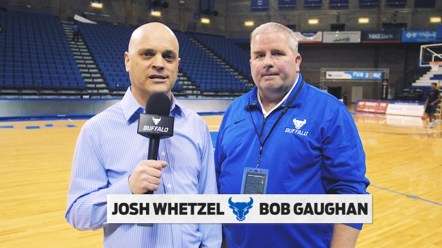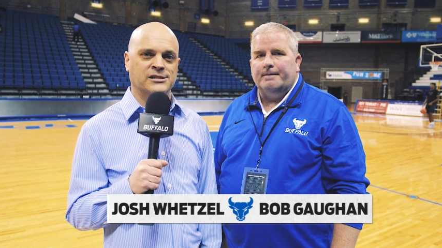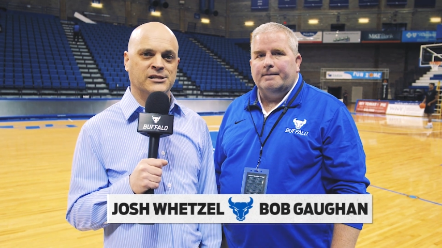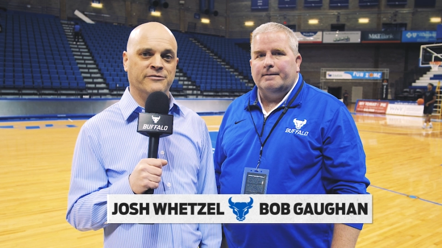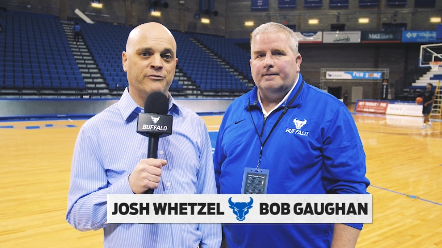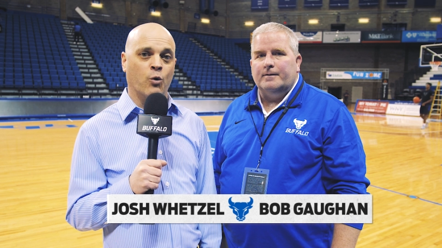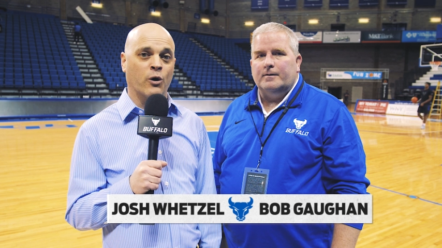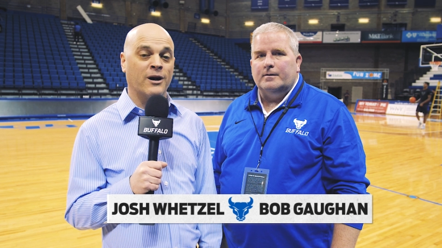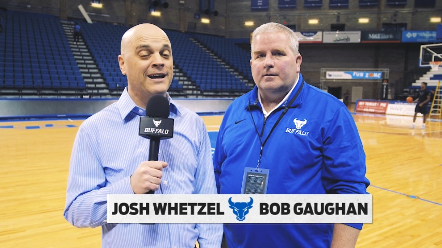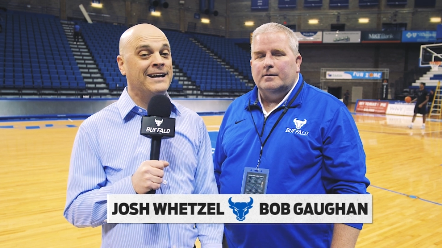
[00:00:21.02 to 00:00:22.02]

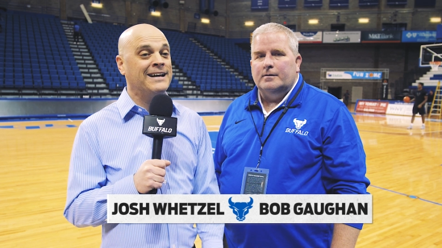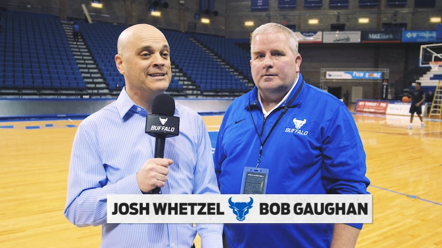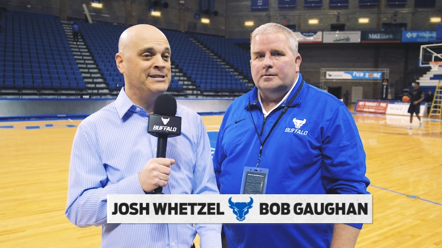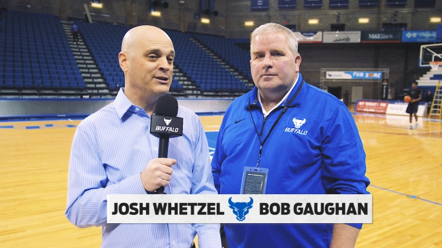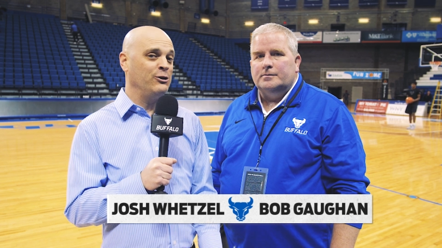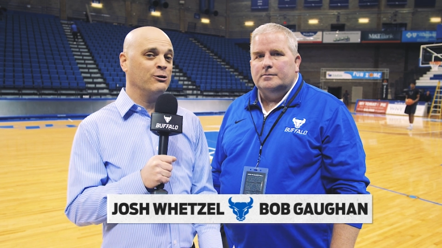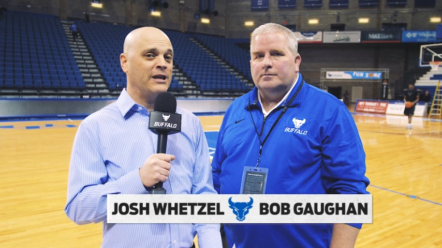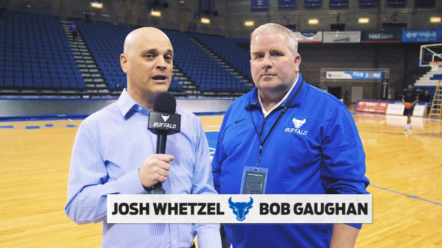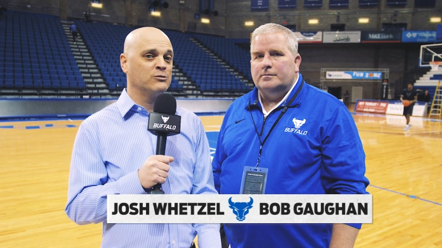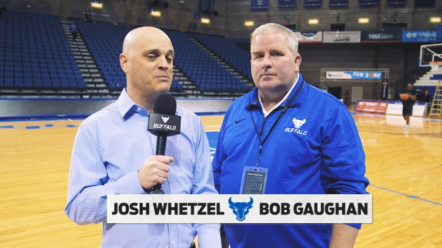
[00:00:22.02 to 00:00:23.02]
Speaker 1: 64. Didn't look
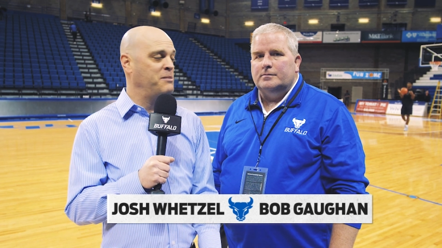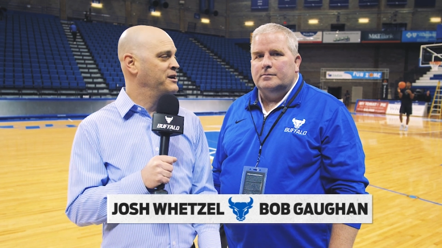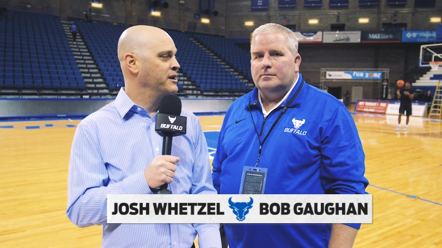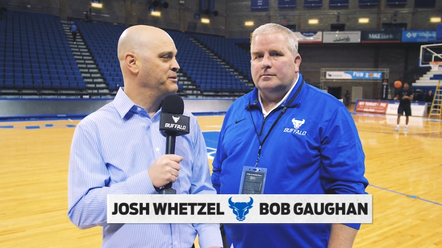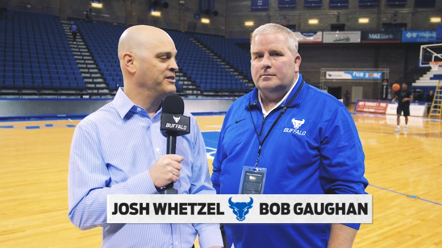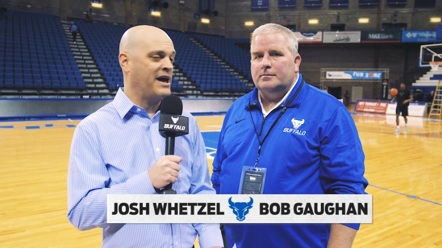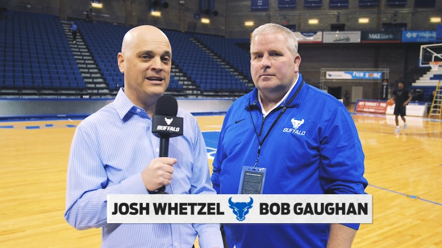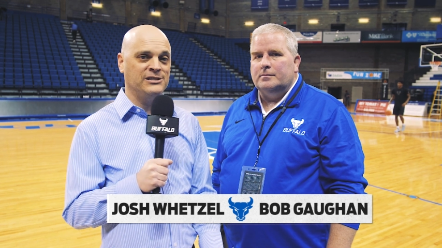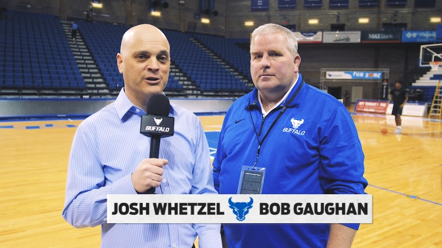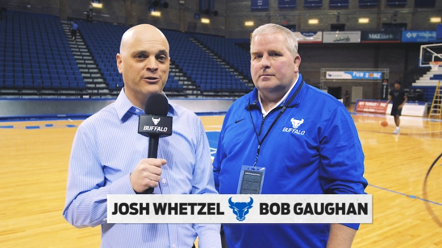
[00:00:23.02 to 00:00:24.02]
like it was maybe going to be that
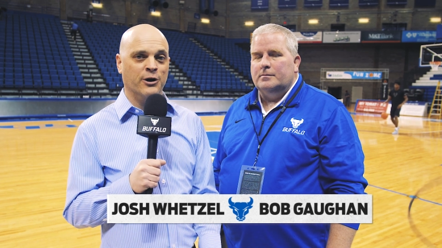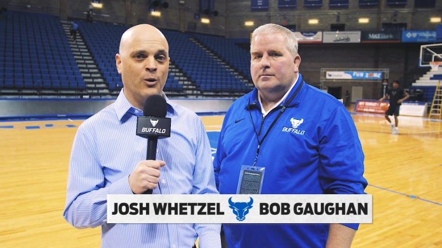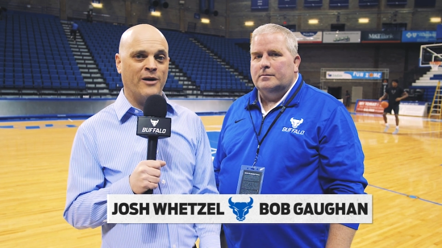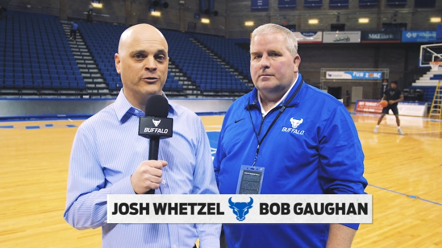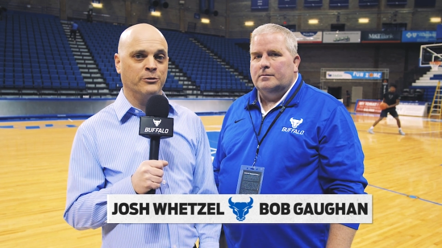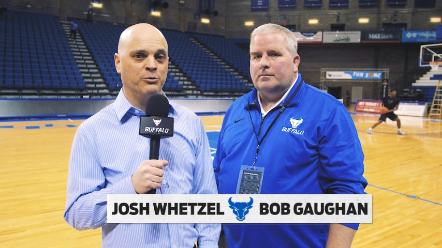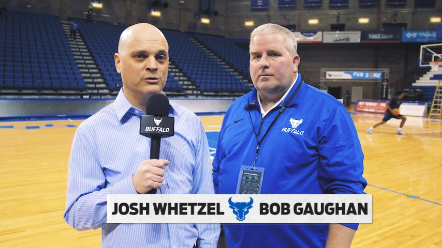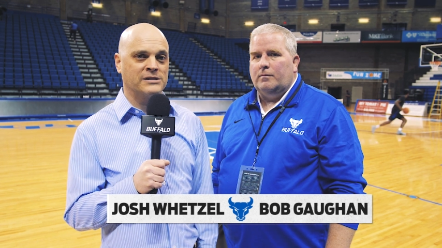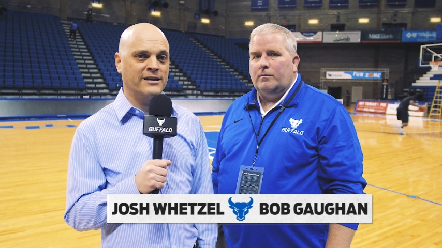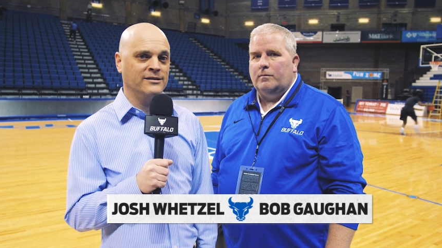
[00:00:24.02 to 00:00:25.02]
easy, though, after the
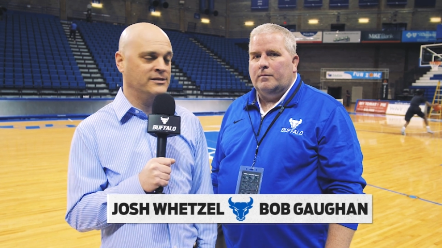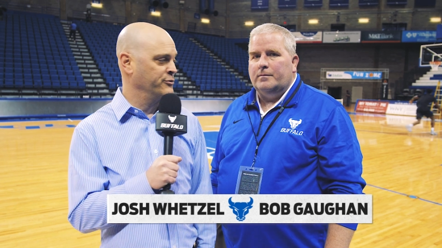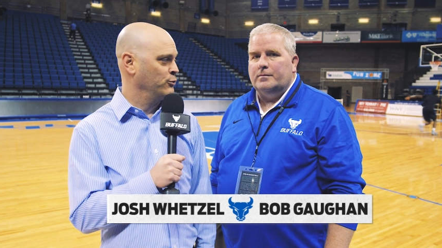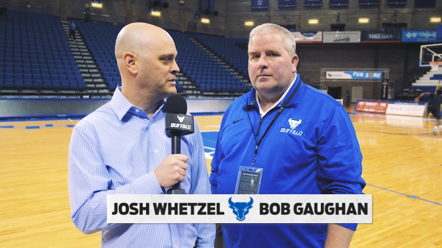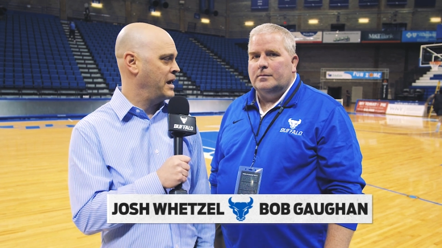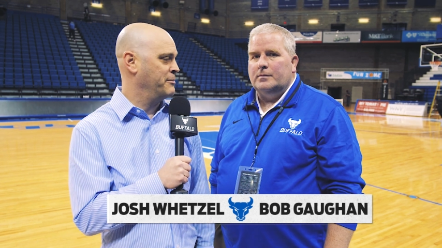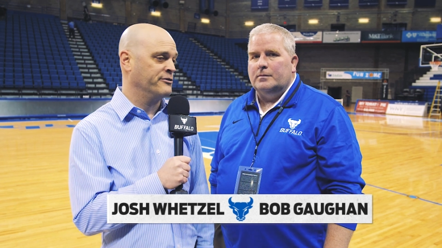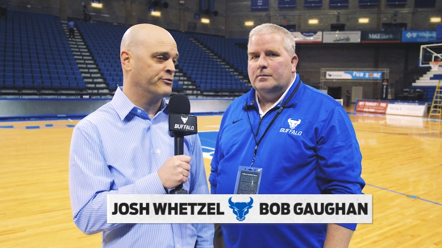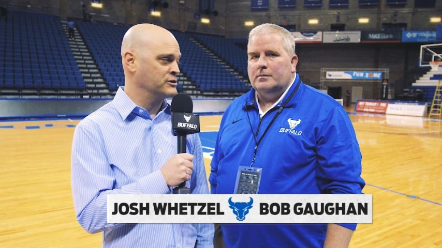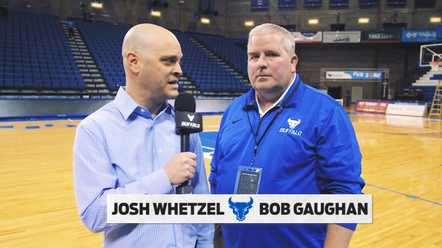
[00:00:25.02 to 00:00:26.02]
Bulls had a difficult time in
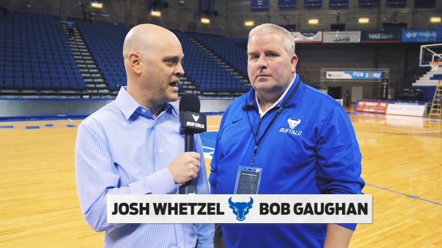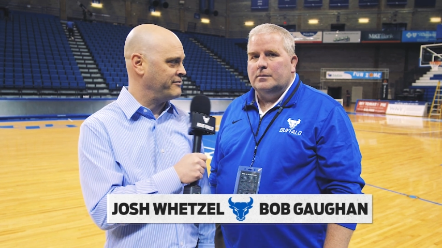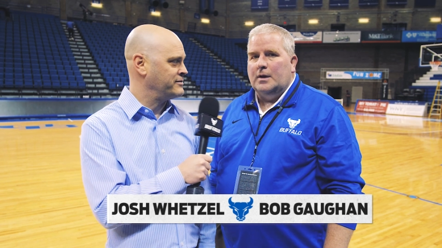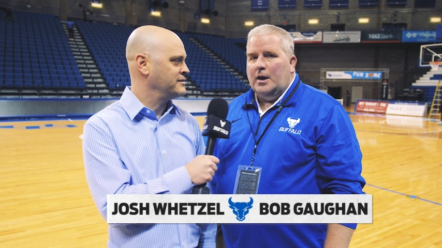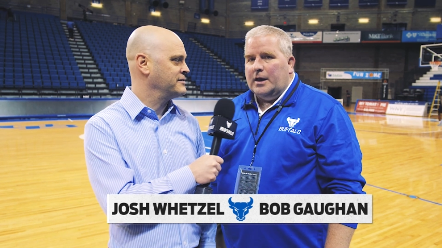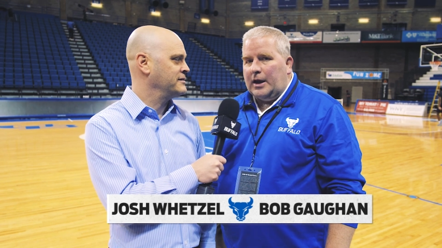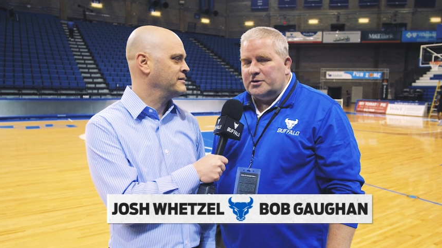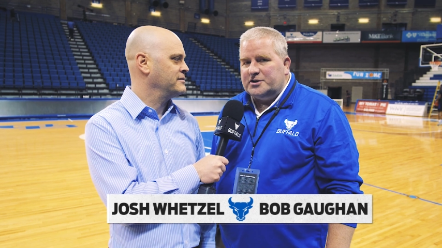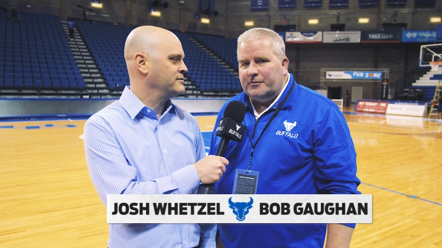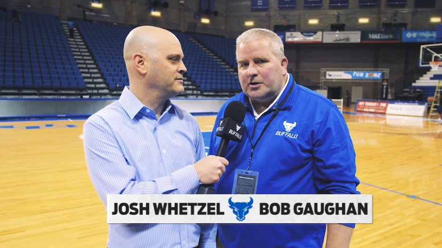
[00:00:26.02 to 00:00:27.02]
the first half.
Speaker 2: Yeah, it
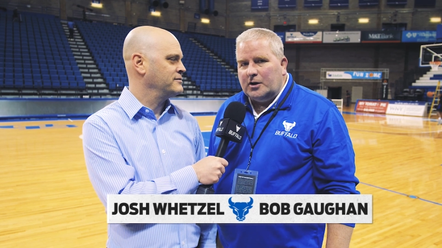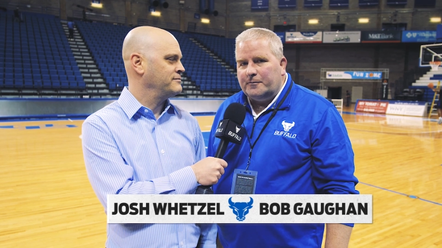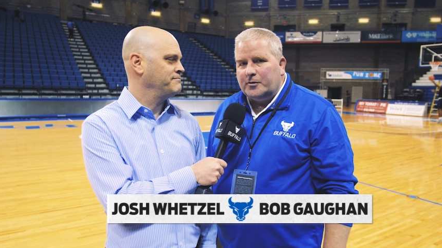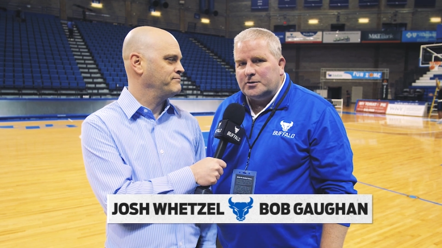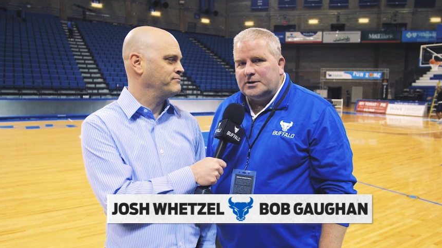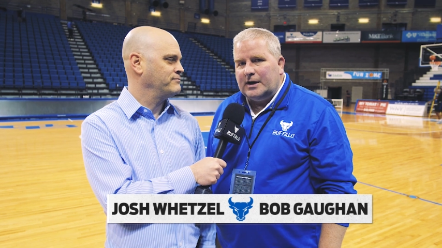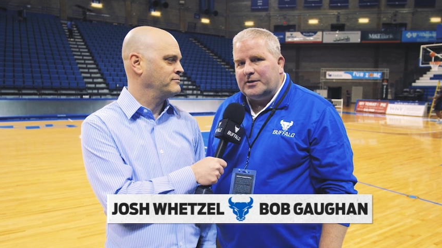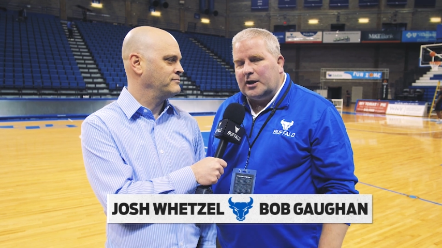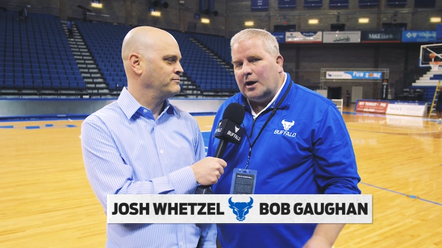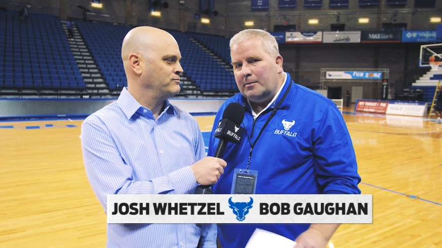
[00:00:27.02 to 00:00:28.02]
was difficult first half.
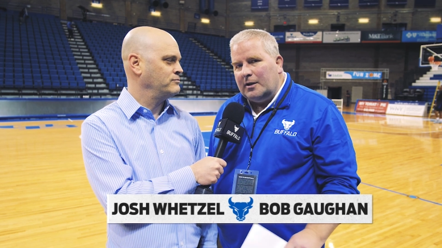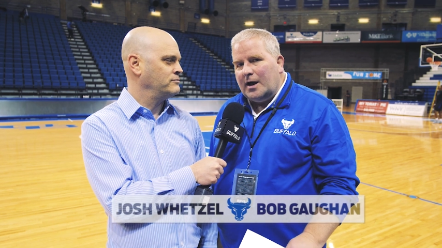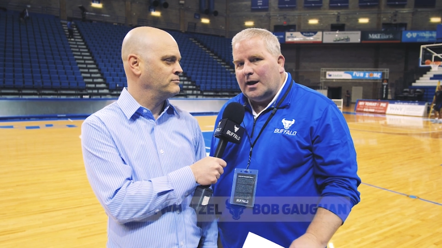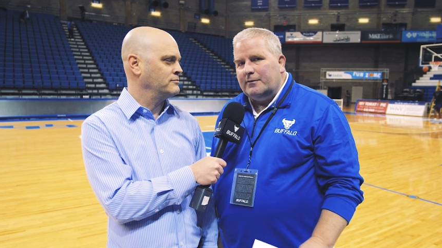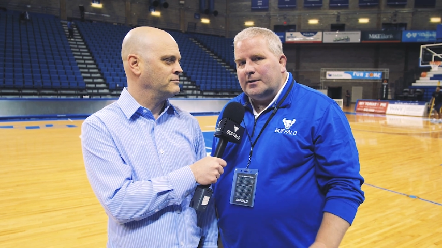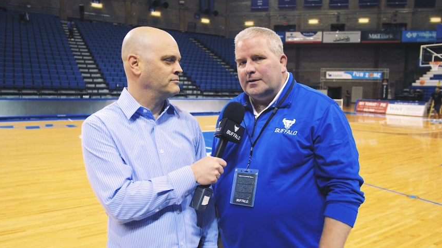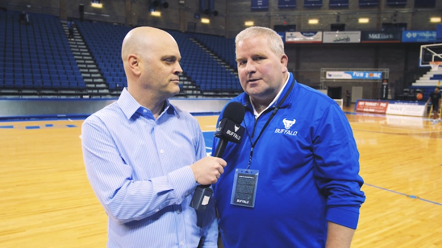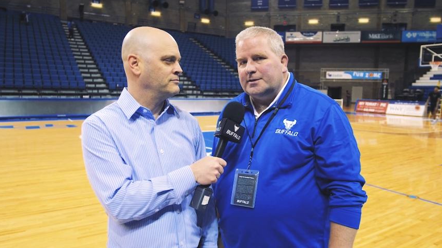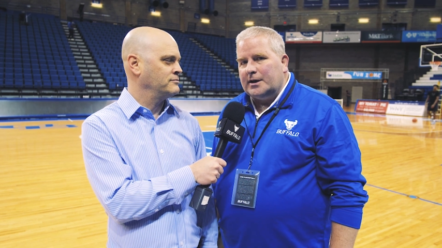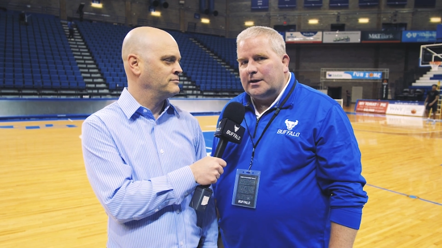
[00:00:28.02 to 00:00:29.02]
They come alive in the
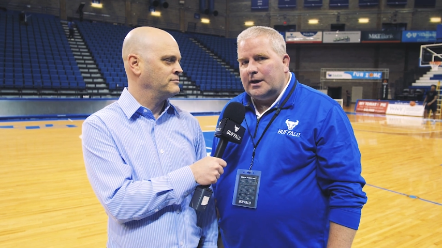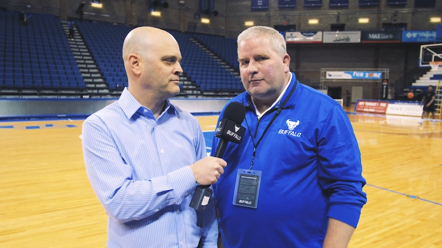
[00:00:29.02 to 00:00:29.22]
second